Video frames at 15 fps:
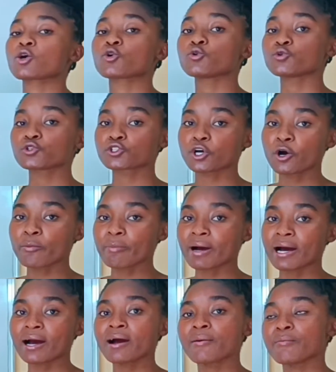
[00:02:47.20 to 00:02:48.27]

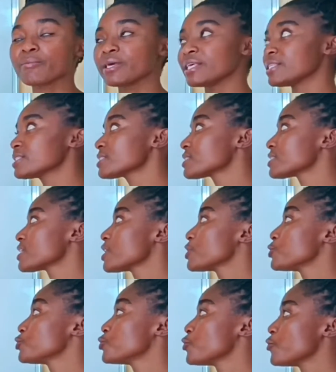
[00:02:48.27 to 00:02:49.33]
Kusoma means
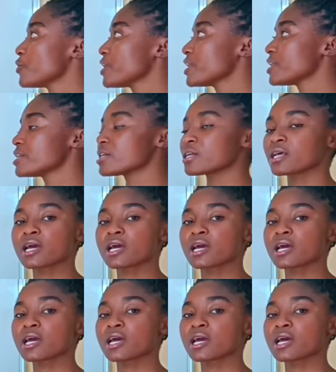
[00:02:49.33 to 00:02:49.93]
to read.